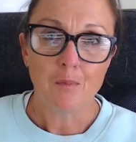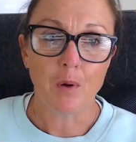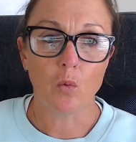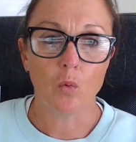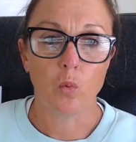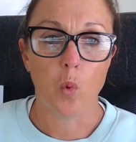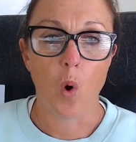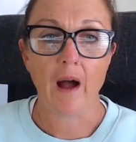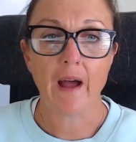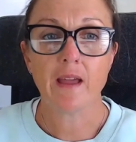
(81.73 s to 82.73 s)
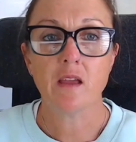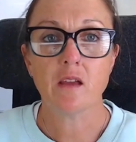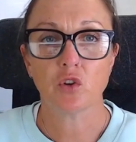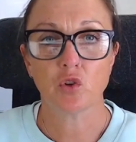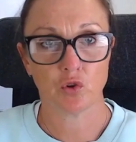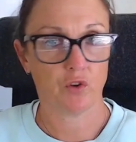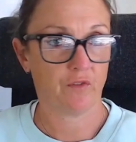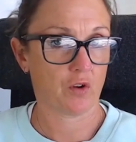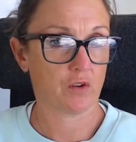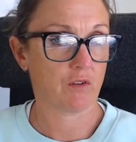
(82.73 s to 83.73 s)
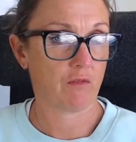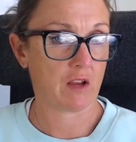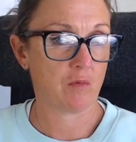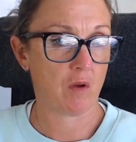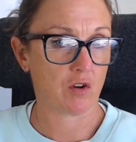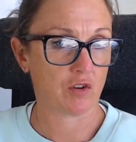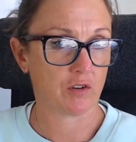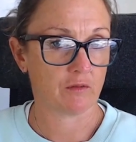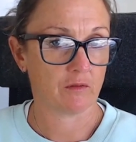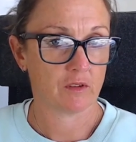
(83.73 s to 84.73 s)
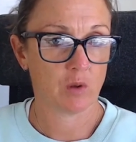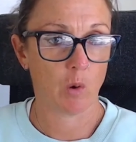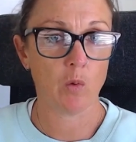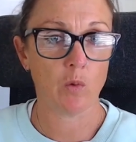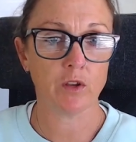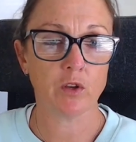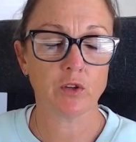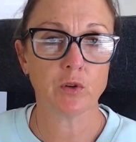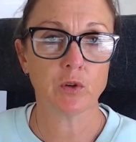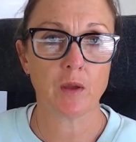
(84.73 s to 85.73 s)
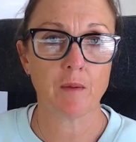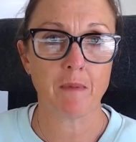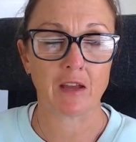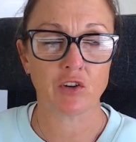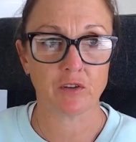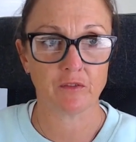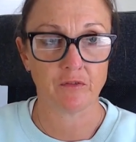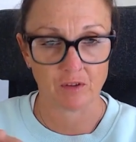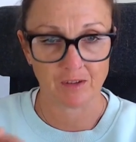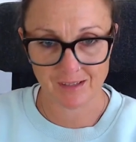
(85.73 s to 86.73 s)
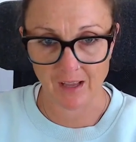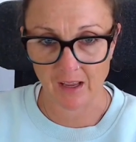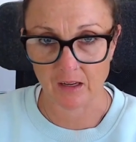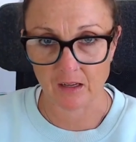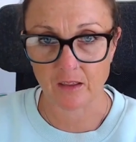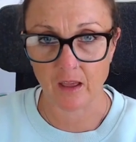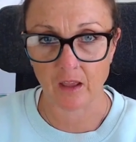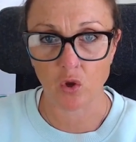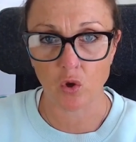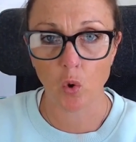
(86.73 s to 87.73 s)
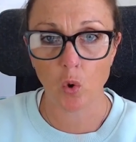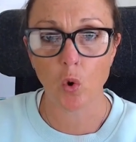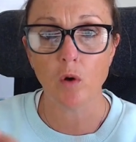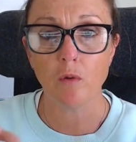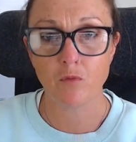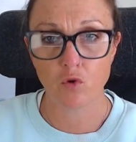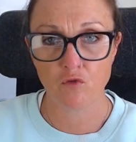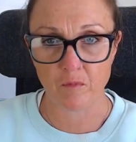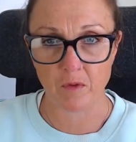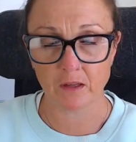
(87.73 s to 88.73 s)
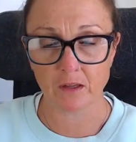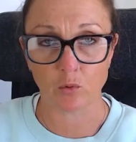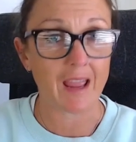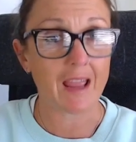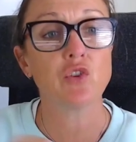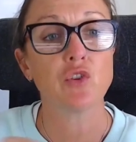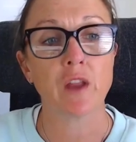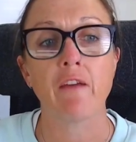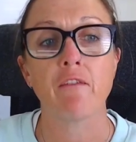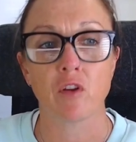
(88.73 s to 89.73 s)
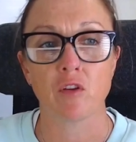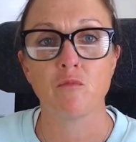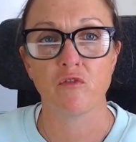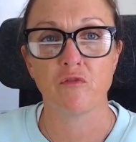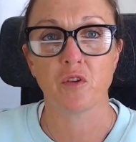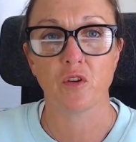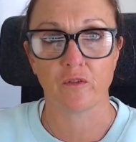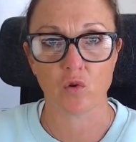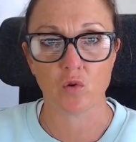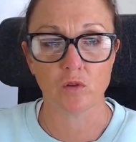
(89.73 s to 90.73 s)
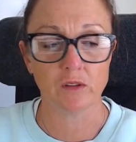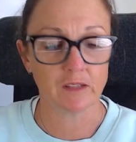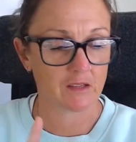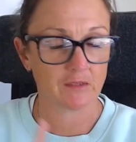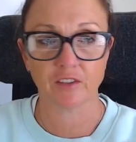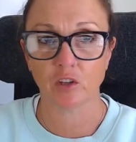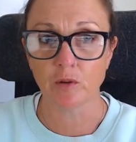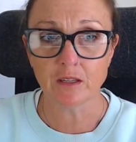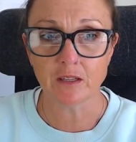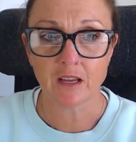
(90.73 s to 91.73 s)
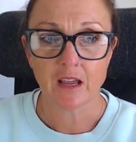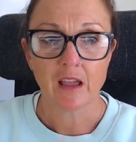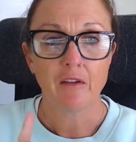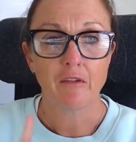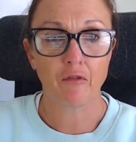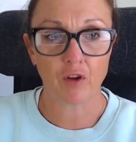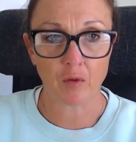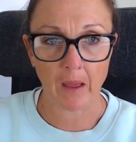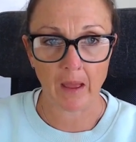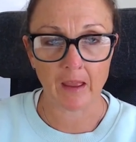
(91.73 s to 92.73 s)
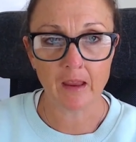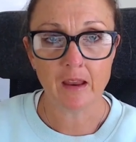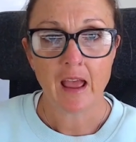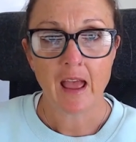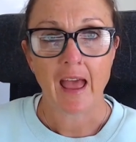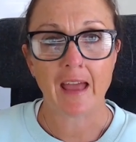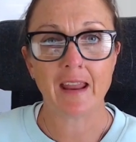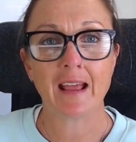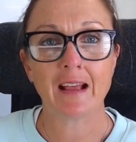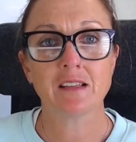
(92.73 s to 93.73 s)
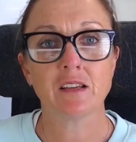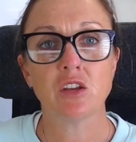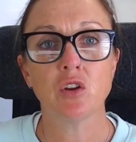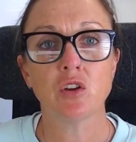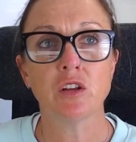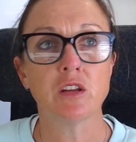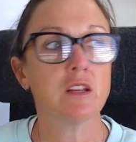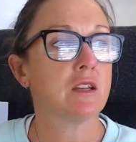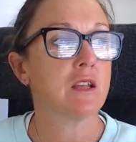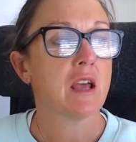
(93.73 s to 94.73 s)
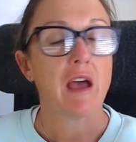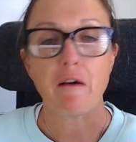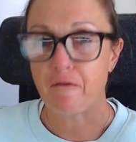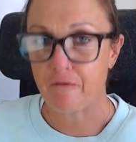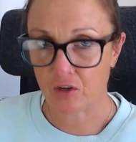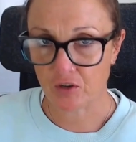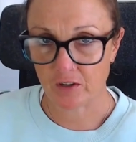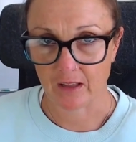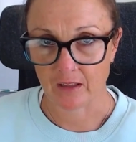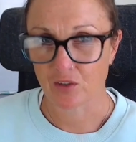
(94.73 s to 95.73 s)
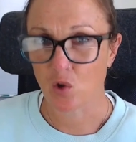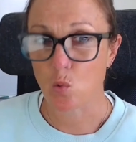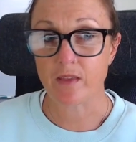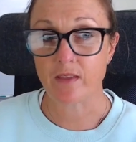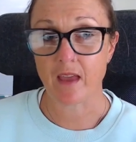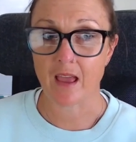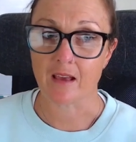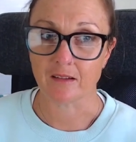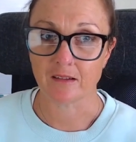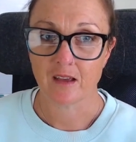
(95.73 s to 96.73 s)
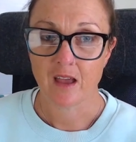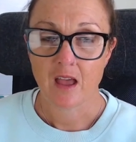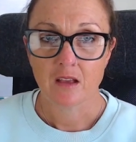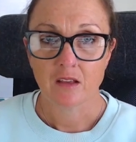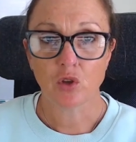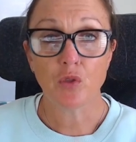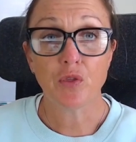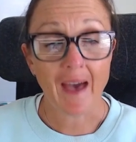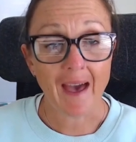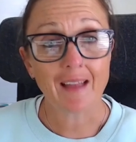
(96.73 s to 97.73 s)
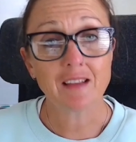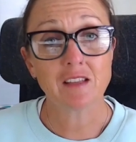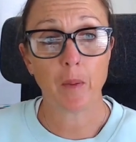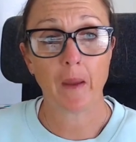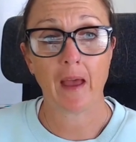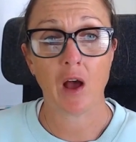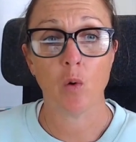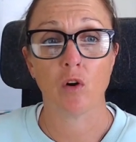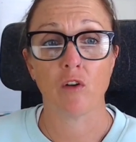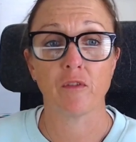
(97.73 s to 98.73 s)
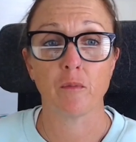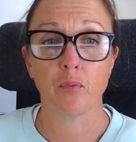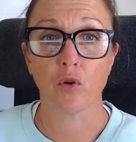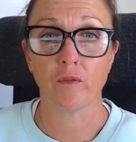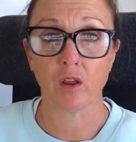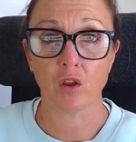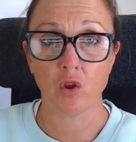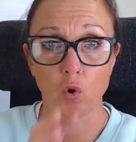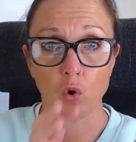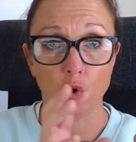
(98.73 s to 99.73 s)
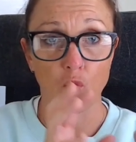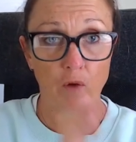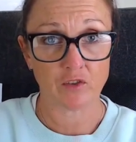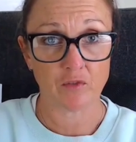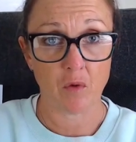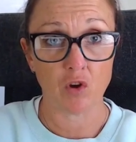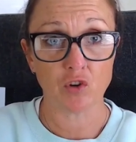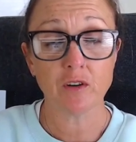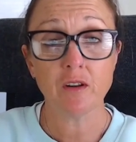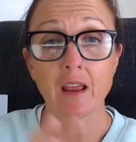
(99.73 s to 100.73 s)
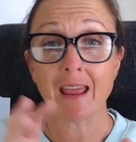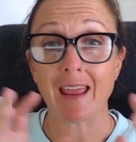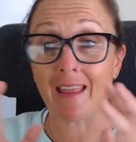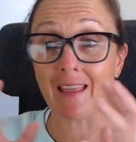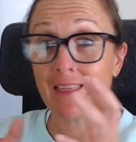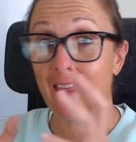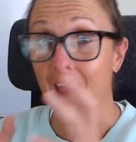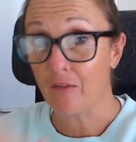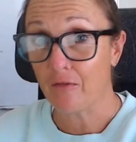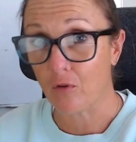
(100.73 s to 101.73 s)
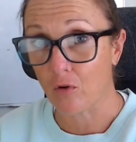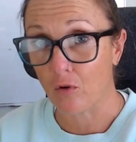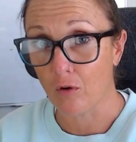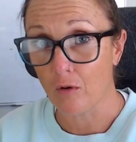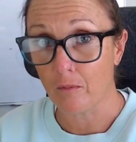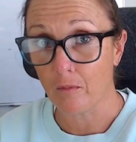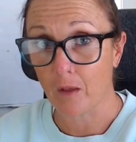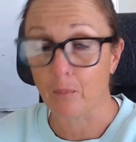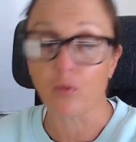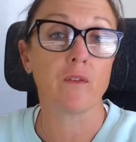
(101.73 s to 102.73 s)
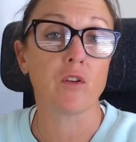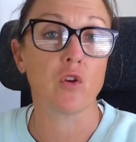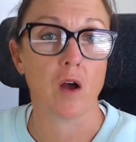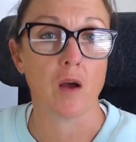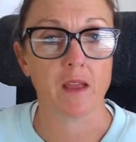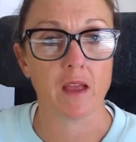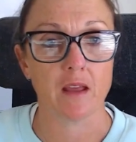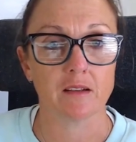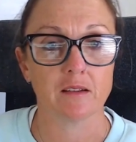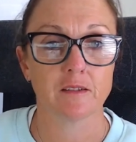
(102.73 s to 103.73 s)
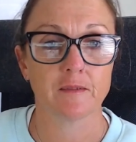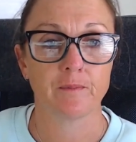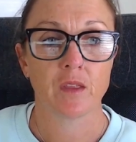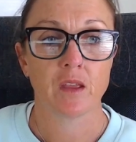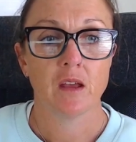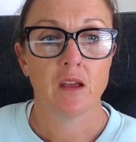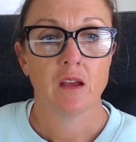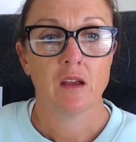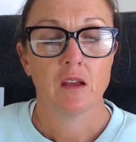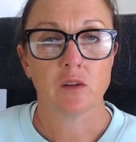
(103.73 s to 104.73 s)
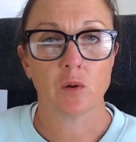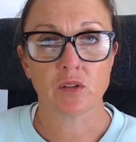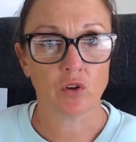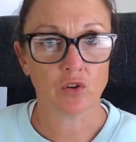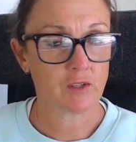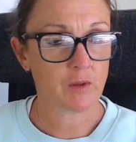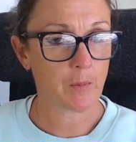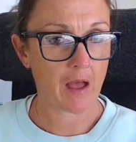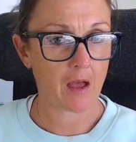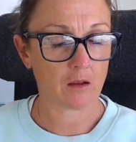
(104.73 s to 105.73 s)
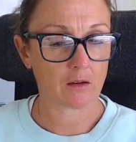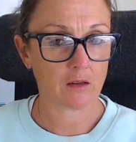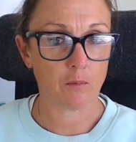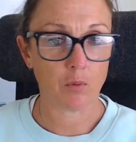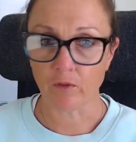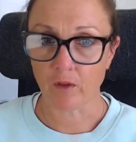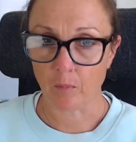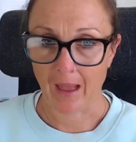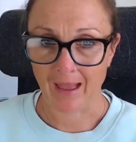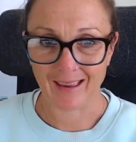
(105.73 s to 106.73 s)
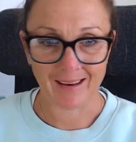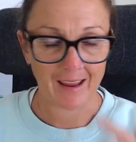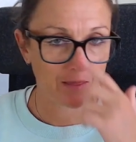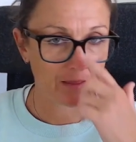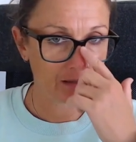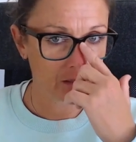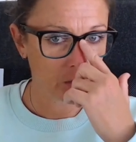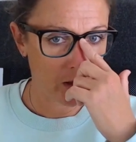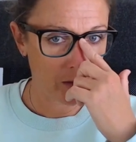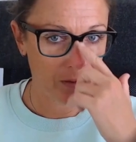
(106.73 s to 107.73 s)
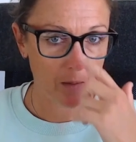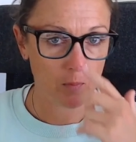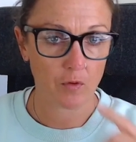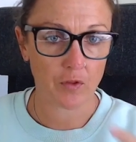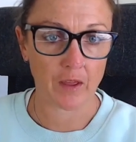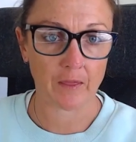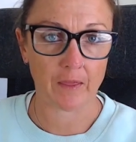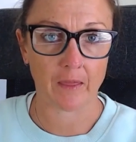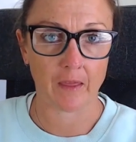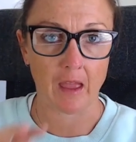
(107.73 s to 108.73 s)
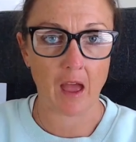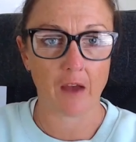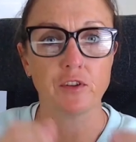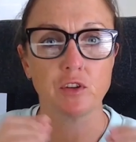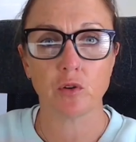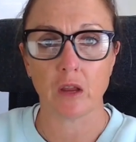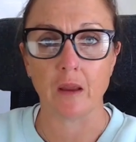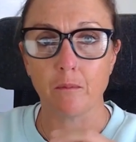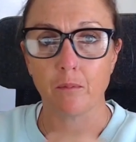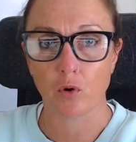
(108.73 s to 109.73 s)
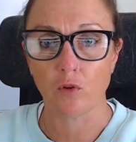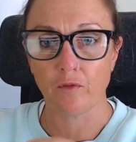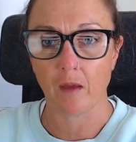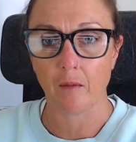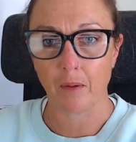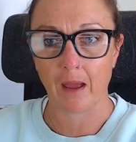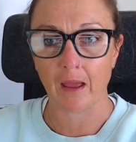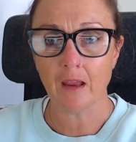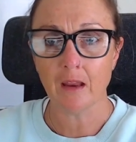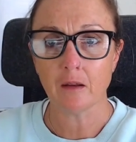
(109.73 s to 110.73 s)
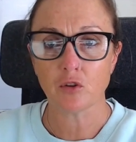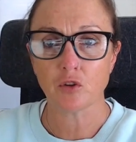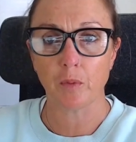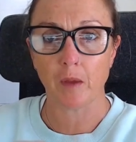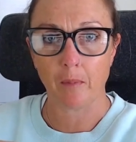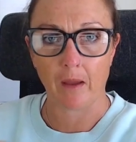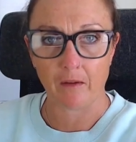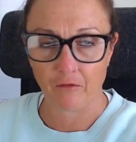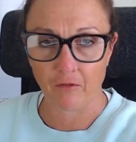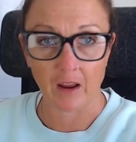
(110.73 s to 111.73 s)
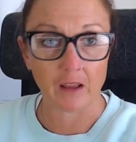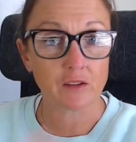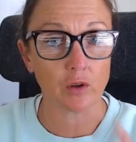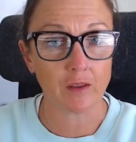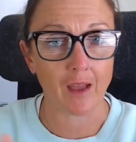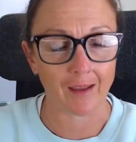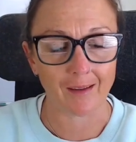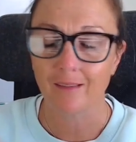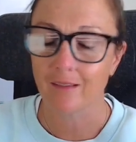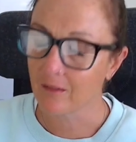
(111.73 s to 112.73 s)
But why should you focus on range of motion? So I want you to imagine for a second that your movement, or each and every movement of yours, is fluent, free of pain, and executed efficiently, so with ease. So that's the power of improving your range of motion and therefore improving your biomechanics. So it's not just about improving pain. And this is where people think that they have to improve their pain to be pain-free. So yeah,